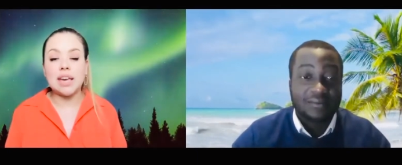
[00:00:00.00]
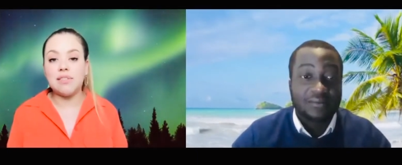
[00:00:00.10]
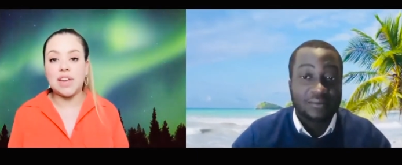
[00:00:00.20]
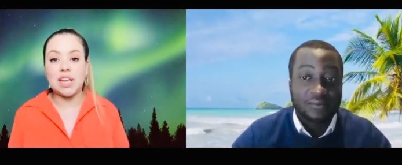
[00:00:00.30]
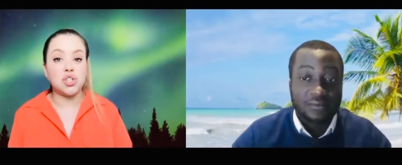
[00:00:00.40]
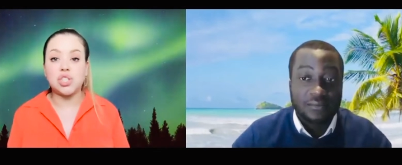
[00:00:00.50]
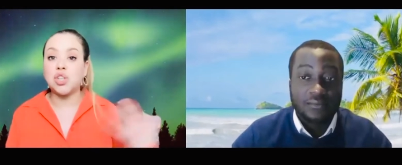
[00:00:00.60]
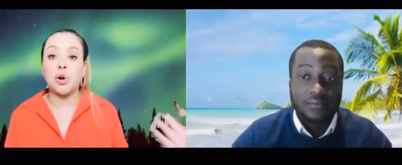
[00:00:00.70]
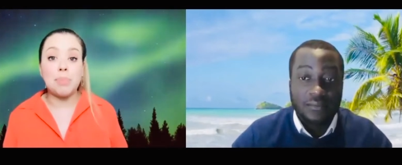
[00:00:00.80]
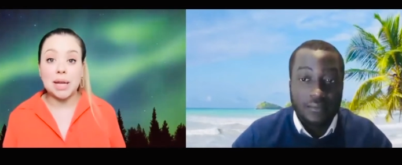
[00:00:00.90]
Speaker 1: in just your
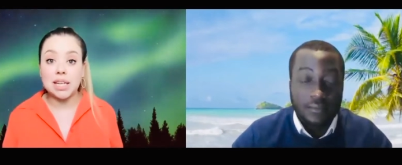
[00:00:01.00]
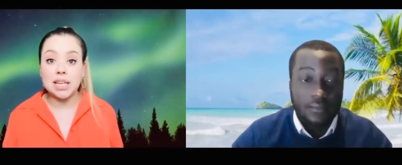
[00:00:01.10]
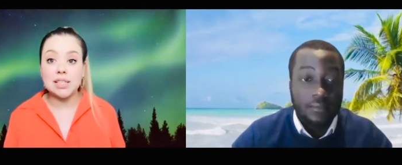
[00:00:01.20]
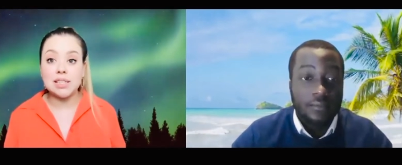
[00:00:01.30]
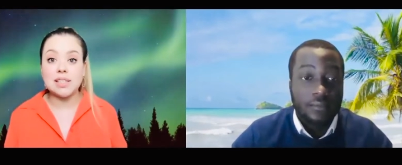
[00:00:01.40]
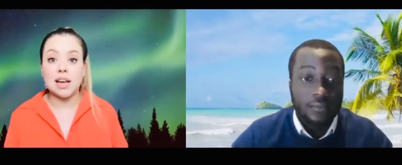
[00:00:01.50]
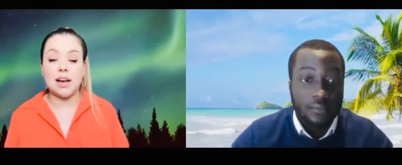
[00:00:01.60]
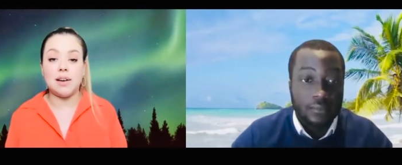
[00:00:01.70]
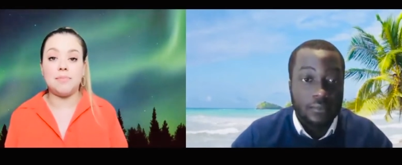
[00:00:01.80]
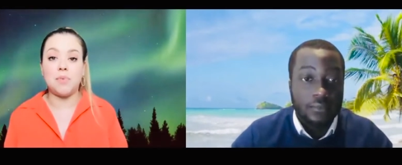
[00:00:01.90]
opinions
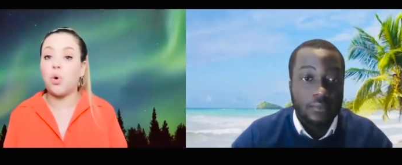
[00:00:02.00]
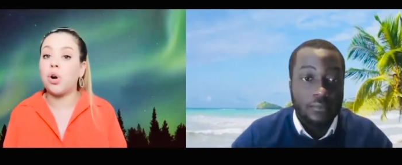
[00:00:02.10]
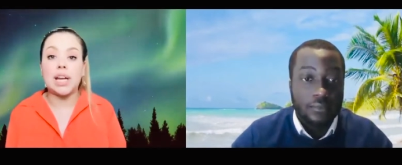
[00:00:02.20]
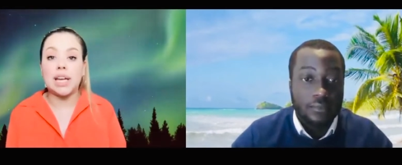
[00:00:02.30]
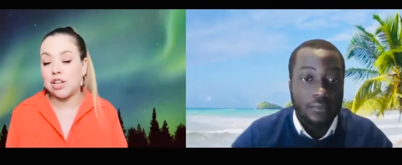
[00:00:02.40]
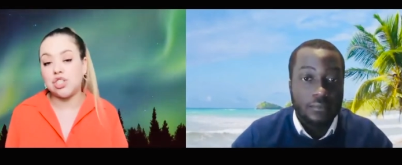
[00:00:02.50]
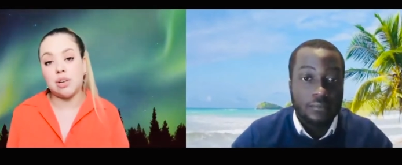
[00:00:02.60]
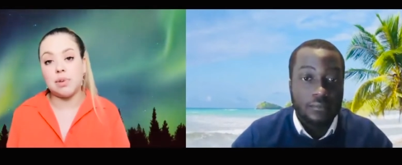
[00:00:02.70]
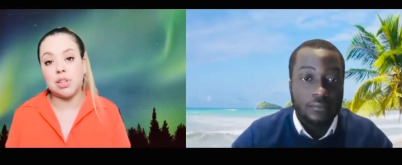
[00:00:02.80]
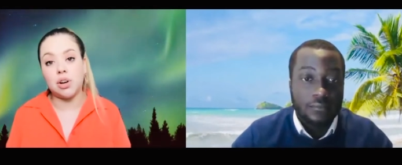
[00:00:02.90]
um, or engaging
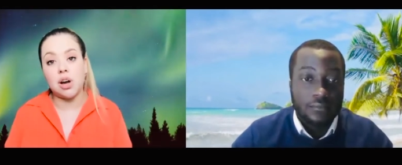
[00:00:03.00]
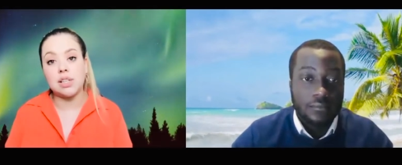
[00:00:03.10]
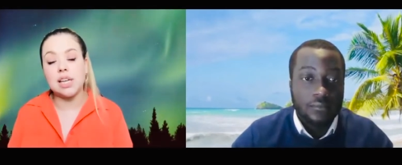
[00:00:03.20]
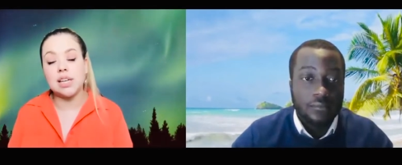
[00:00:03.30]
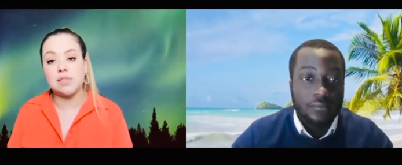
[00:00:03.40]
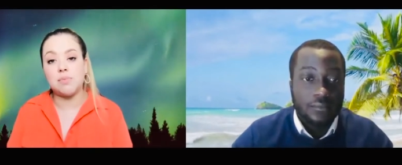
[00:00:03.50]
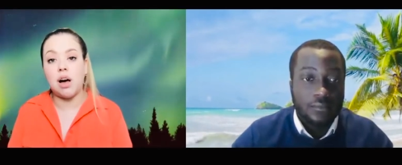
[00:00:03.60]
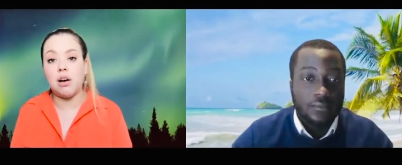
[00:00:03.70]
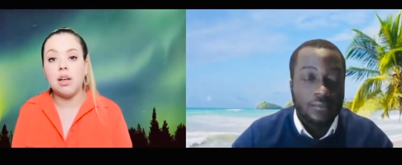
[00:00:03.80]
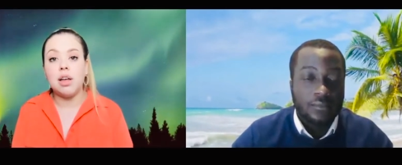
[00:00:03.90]
with their content as
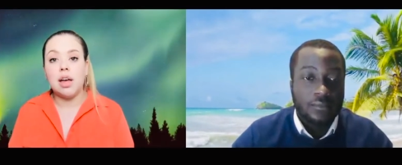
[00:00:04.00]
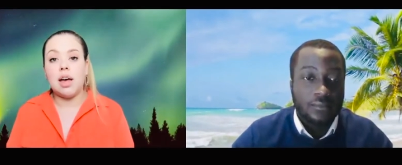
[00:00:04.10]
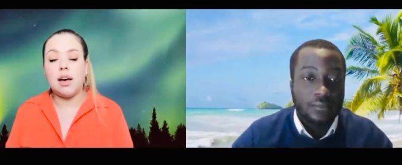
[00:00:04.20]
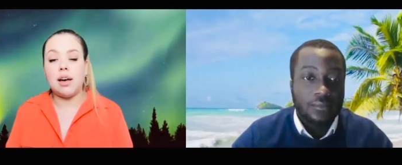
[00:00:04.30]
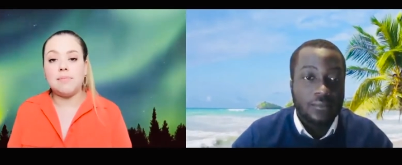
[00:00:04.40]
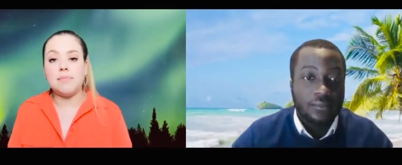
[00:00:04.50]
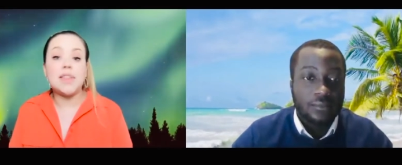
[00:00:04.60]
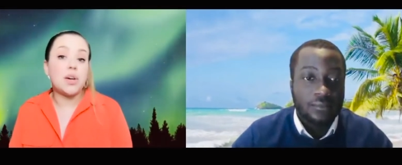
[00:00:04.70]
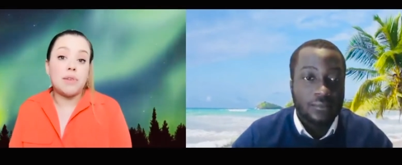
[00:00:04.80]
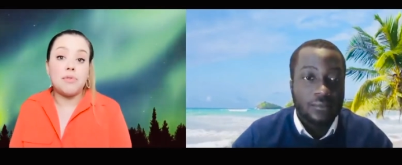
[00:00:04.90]
well. Um, and then
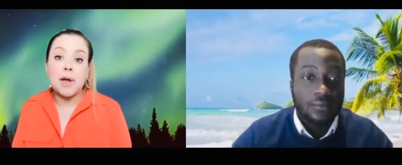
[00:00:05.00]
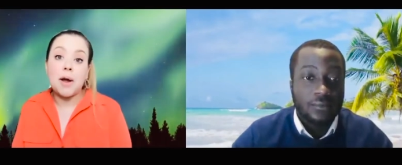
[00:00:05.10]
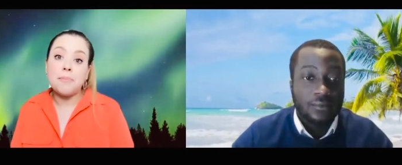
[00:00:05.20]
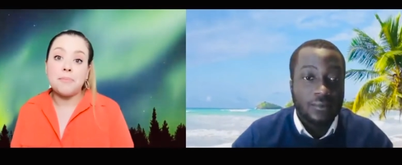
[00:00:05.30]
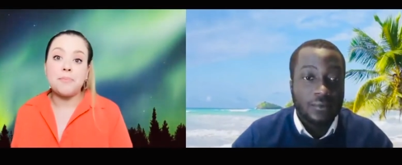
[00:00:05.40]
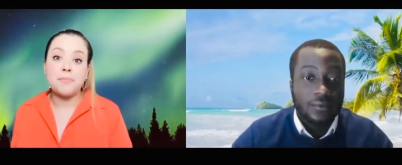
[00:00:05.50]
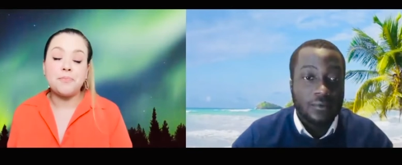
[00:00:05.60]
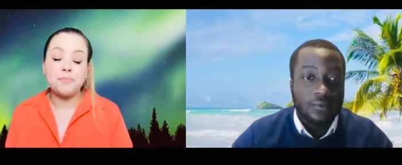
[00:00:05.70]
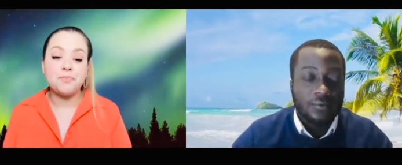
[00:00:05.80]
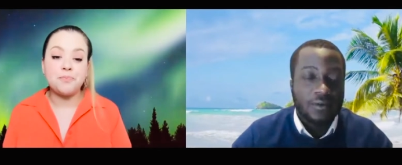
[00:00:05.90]
going from there.
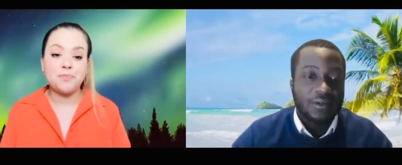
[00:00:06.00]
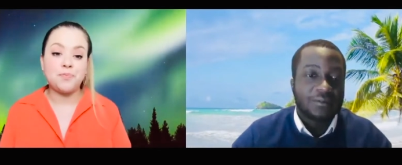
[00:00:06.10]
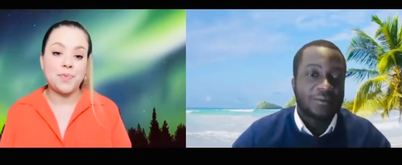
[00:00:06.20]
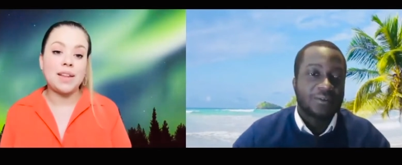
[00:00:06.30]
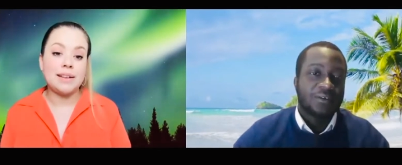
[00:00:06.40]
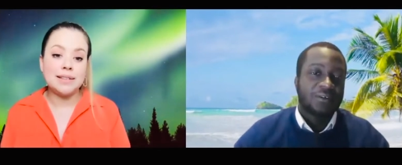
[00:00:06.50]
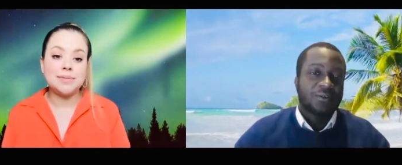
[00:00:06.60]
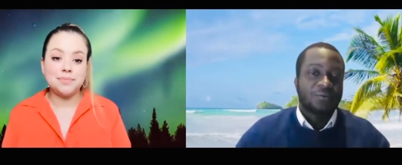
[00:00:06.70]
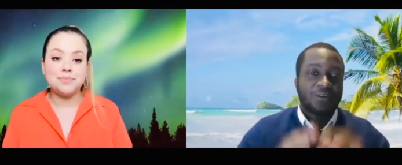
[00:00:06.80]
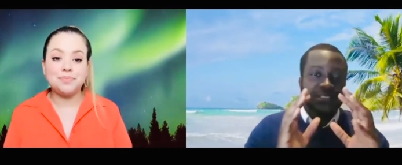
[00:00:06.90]
Speaker 2: Wow.
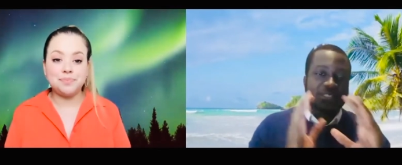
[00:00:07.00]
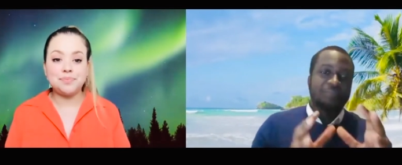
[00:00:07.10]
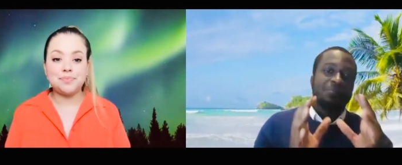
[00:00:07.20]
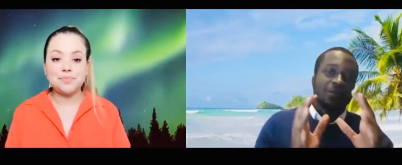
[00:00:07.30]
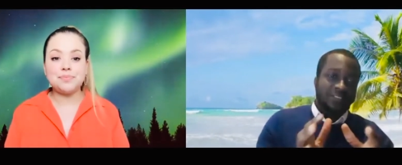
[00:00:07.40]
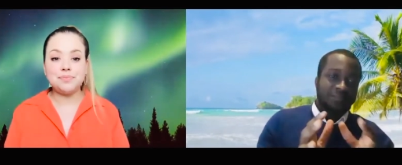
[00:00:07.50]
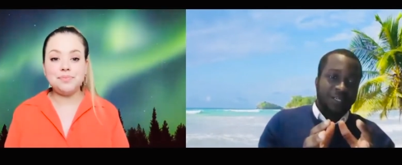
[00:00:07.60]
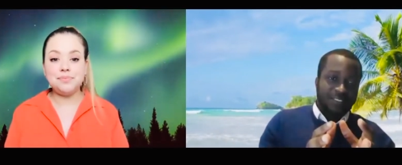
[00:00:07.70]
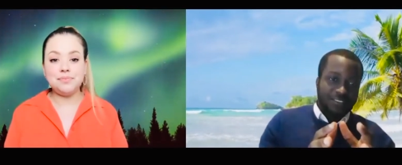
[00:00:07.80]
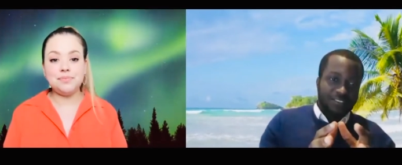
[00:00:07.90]
What are the best
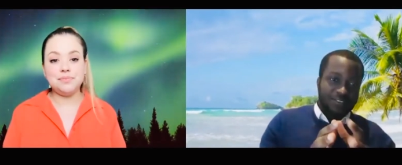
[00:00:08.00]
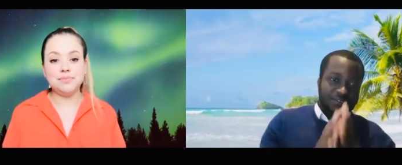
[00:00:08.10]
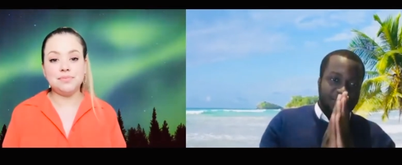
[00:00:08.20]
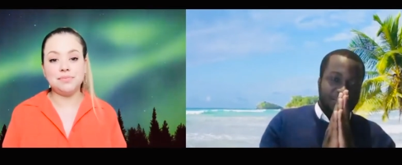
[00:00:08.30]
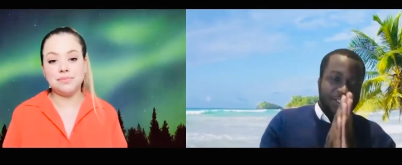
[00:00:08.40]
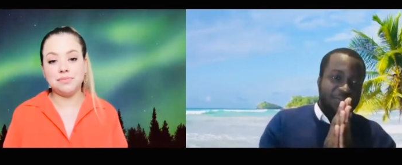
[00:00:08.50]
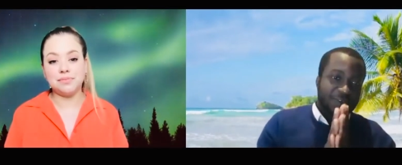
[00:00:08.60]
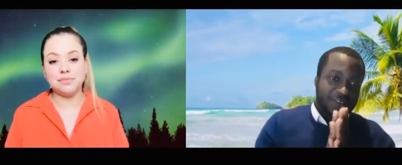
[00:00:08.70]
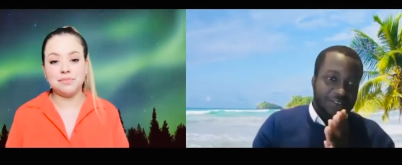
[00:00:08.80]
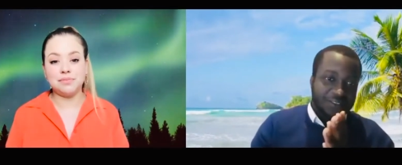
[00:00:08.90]
places to
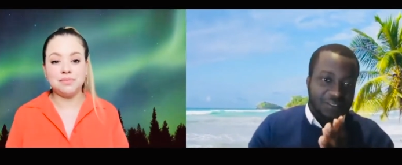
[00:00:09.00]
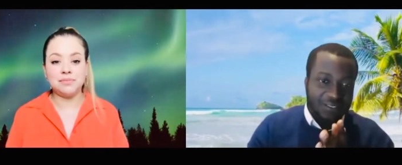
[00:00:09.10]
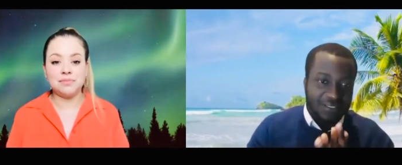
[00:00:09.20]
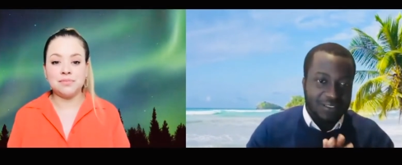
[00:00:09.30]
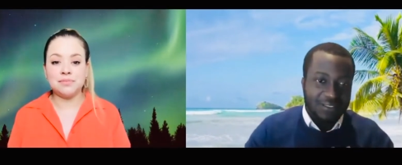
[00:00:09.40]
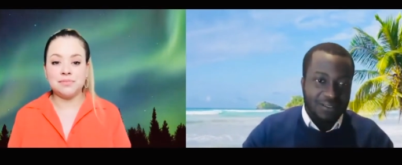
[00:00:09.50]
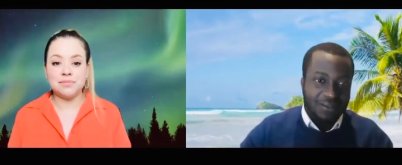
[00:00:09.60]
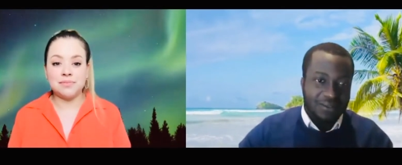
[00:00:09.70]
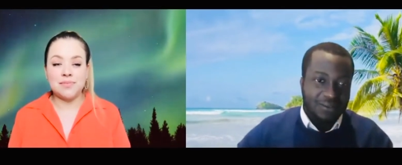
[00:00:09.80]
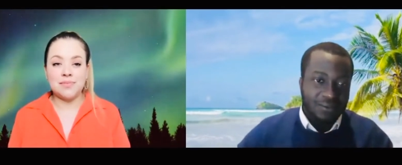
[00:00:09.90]
network?
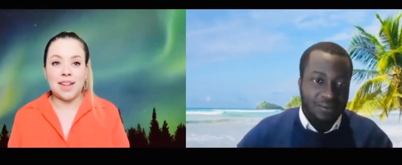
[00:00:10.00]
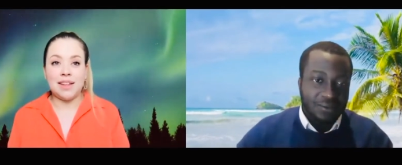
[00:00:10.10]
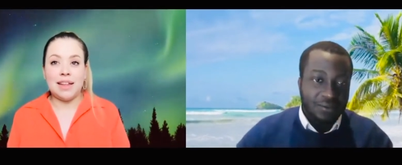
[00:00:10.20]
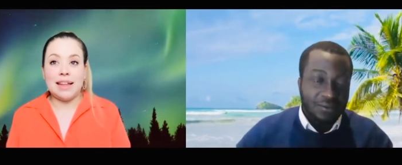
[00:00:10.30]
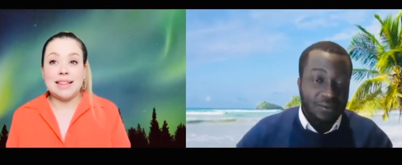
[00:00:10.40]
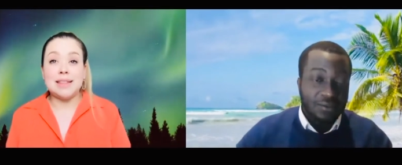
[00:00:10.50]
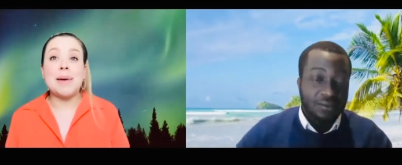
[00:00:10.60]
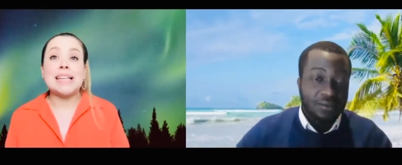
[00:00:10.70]
Speaker 1: the best